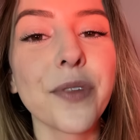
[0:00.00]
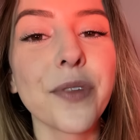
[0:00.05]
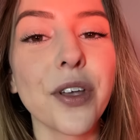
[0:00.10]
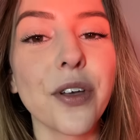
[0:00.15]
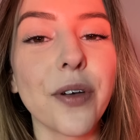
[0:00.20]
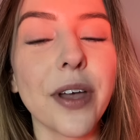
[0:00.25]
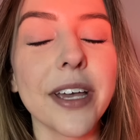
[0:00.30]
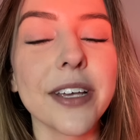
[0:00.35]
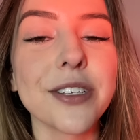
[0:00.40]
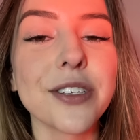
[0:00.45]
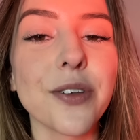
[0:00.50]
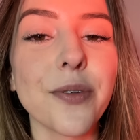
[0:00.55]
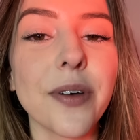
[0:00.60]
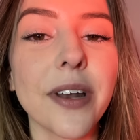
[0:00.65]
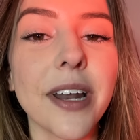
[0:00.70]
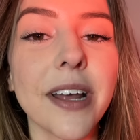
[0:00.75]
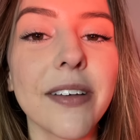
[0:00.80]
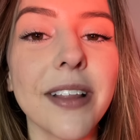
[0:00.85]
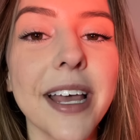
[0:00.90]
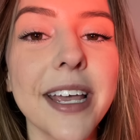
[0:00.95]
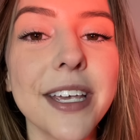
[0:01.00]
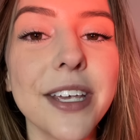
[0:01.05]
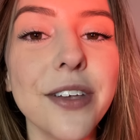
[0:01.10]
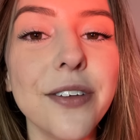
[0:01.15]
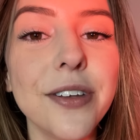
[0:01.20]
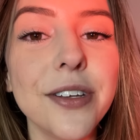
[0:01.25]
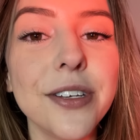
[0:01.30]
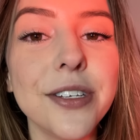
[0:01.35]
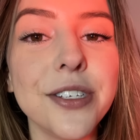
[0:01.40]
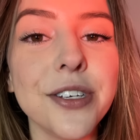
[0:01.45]
Okay, so what I'd like you
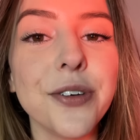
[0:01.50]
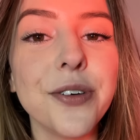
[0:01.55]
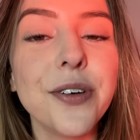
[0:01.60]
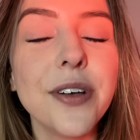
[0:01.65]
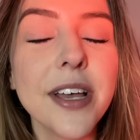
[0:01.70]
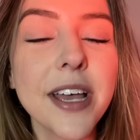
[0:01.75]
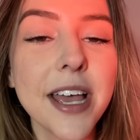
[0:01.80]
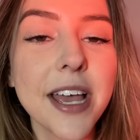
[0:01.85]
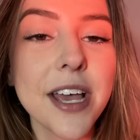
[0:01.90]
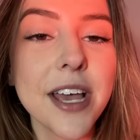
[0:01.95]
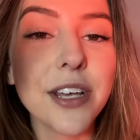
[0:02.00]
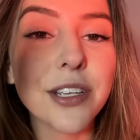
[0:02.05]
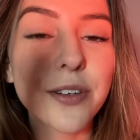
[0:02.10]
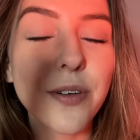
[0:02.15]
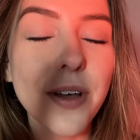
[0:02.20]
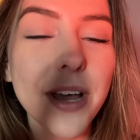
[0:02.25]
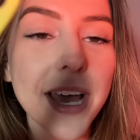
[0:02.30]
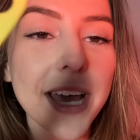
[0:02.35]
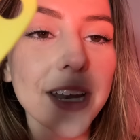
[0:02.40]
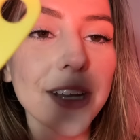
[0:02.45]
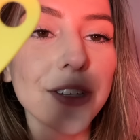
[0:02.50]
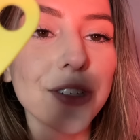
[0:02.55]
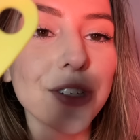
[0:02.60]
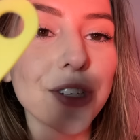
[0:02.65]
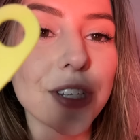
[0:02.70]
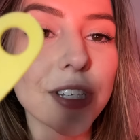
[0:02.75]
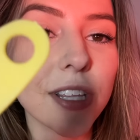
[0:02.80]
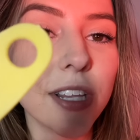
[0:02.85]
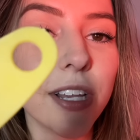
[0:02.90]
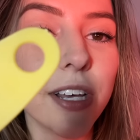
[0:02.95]
to do is go ahead and
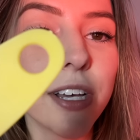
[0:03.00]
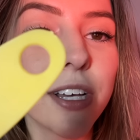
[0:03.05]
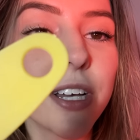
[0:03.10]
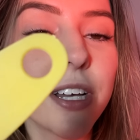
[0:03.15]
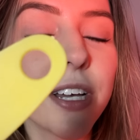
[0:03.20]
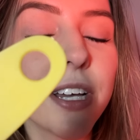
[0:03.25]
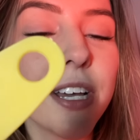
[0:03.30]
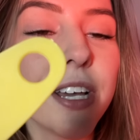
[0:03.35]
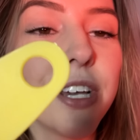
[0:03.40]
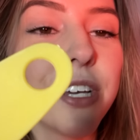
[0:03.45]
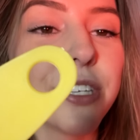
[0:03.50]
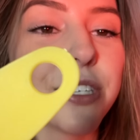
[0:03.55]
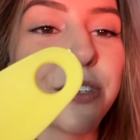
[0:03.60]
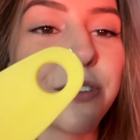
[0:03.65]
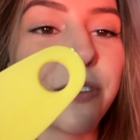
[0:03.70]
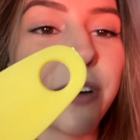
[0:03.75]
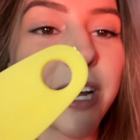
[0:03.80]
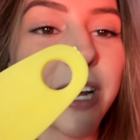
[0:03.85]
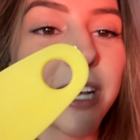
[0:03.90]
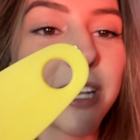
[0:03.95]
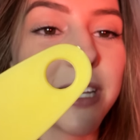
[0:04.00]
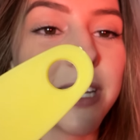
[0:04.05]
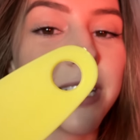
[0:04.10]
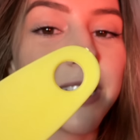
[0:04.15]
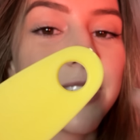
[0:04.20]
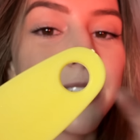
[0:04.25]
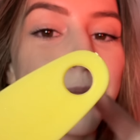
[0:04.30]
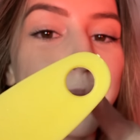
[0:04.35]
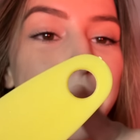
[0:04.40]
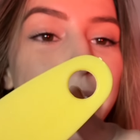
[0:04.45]
just look directly
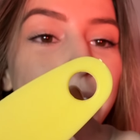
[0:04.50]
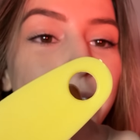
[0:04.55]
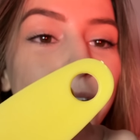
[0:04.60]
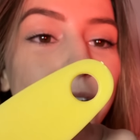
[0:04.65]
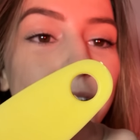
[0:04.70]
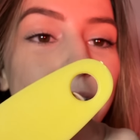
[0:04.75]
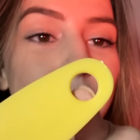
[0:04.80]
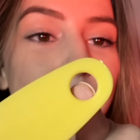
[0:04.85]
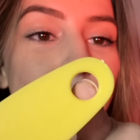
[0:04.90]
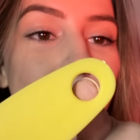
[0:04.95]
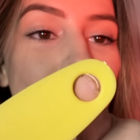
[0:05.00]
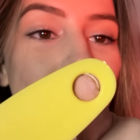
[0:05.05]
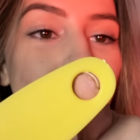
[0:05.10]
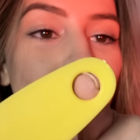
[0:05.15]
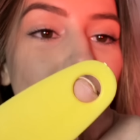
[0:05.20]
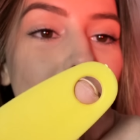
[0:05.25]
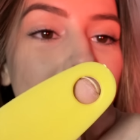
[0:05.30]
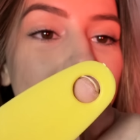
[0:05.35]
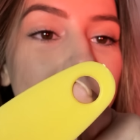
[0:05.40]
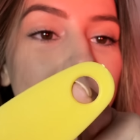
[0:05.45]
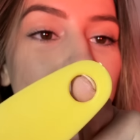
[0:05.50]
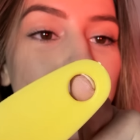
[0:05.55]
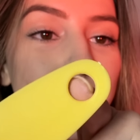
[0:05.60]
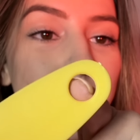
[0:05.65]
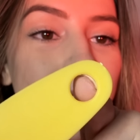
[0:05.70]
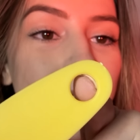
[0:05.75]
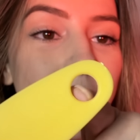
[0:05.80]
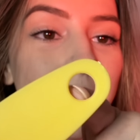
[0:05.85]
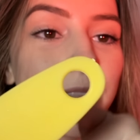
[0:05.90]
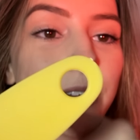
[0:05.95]
in the middle, right in the
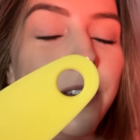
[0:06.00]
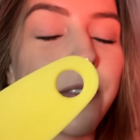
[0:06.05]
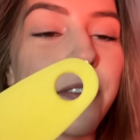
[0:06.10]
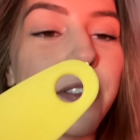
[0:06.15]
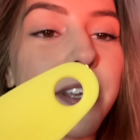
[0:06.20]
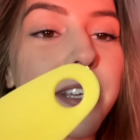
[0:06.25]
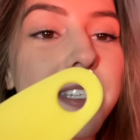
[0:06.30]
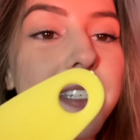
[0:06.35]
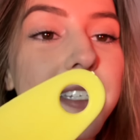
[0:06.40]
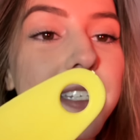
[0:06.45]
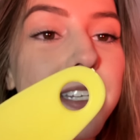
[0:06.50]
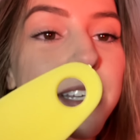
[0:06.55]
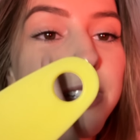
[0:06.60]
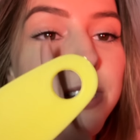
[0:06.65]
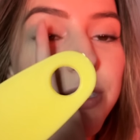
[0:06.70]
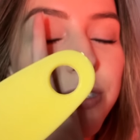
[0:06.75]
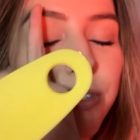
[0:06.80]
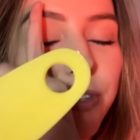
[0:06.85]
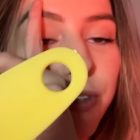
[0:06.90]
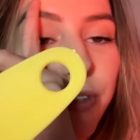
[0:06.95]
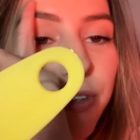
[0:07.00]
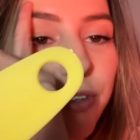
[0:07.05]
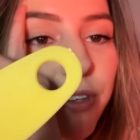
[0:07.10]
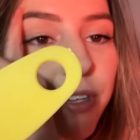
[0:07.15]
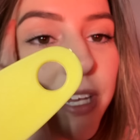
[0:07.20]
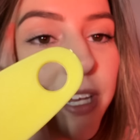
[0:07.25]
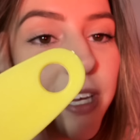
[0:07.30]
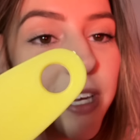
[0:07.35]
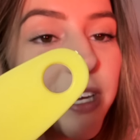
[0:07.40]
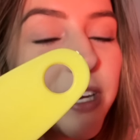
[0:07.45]
middle of this circle
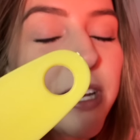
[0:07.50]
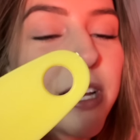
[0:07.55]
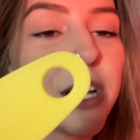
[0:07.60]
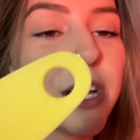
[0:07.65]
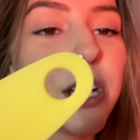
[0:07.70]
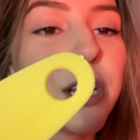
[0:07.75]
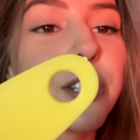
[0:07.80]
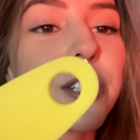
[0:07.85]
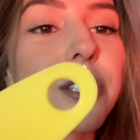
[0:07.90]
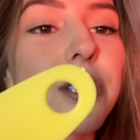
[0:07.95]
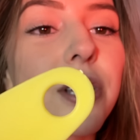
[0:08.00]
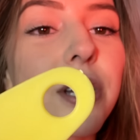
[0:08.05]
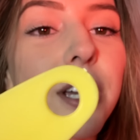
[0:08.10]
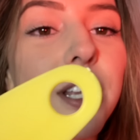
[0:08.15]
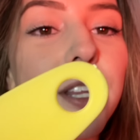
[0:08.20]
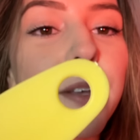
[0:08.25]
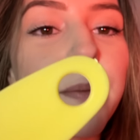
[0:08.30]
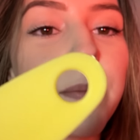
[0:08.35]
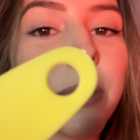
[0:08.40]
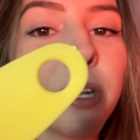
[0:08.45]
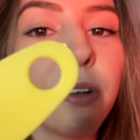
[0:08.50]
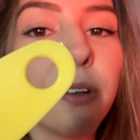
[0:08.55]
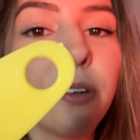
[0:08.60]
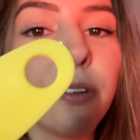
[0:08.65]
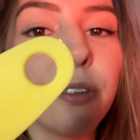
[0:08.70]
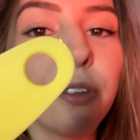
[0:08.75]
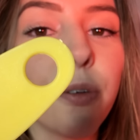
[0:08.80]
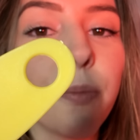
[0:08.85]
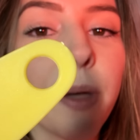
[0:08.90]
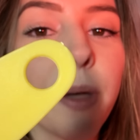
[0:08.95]
here. Just look in the
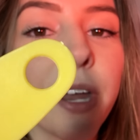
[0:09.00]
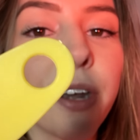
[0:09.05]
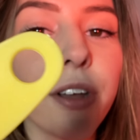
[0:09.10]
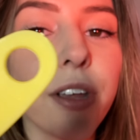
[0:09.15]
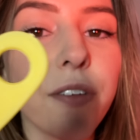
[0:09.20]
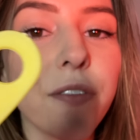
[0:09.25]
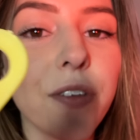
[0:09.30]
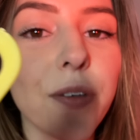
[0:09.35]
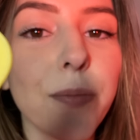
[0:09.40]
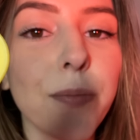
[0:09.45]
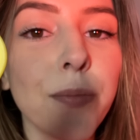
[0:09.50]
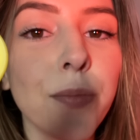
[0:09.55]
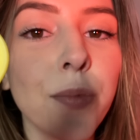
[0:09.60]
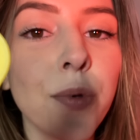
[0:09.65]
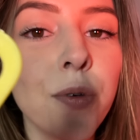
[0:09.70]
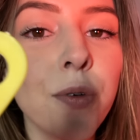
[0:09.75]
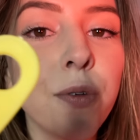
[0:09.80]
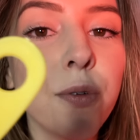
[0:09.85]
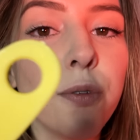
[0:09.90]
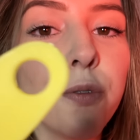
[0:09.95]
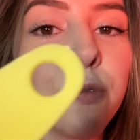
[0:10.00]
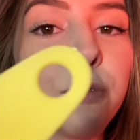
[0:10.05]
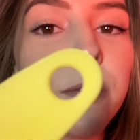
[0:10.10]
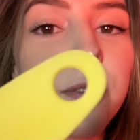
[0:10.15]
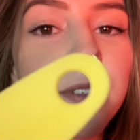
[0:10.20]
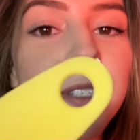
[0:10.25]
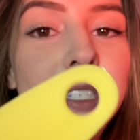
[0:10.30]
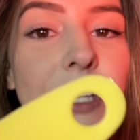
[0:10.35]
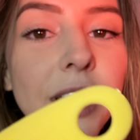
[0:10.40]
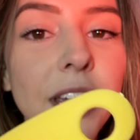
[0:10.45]
middle, no matter if it
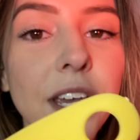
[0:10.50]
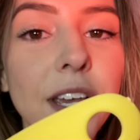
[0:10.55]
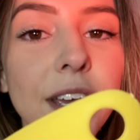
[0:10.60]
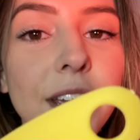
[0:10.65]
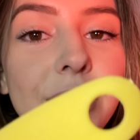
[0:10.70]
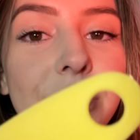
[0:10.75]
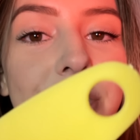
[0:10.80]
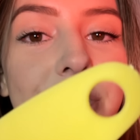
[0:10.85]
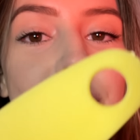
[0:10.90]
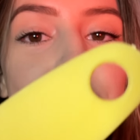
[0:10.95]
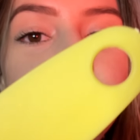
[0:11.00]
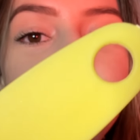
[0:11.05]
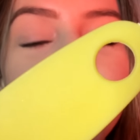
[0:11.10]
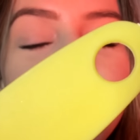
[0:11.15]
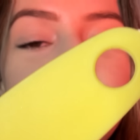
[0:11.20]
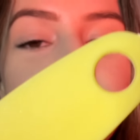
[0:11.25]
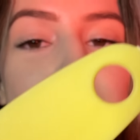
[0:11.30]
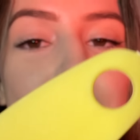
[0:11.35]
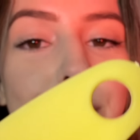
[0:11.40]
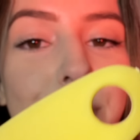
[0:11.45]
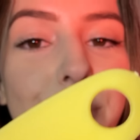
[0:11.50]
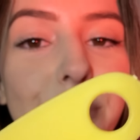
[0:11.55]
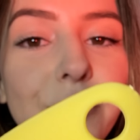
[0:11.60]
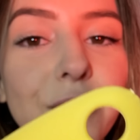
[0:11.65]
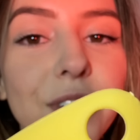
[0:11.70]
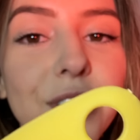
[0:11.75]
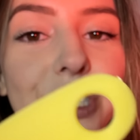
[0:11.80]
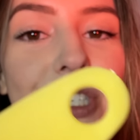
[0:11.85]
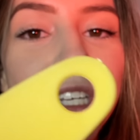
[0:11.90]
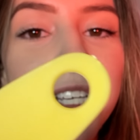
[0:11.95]
moves, just keep your
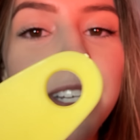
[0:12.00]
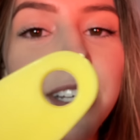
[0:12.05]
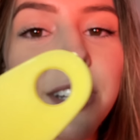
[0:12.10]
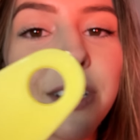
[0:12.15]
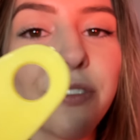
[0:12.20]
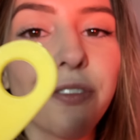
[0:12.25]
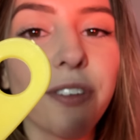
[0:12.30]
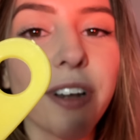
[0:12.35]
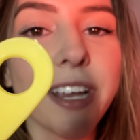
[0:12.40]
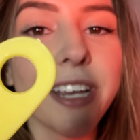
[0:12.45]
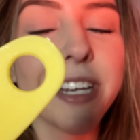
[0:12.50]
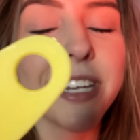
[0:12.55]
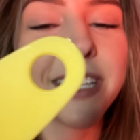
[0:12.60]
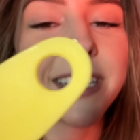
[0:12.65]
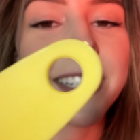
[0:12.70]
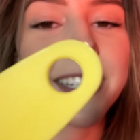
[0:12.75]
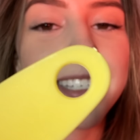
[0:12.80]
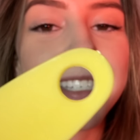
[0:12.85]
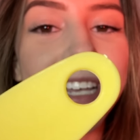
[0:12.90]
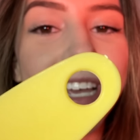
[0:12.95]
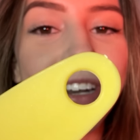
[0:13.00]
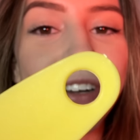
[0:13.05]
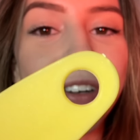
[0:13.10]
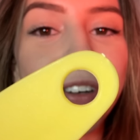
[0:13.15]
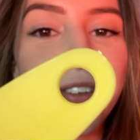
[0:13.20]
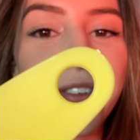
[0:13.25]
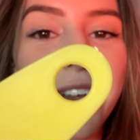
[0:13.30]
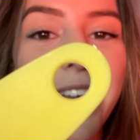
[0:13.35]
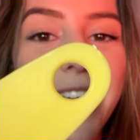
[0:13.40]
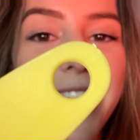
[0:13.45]
vision right in the center,
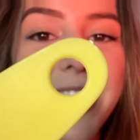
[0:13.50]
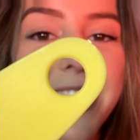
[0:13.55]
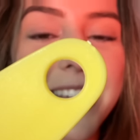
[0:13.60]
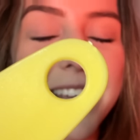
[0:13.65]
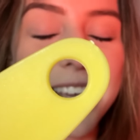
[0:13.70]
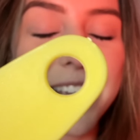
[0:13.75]
okay?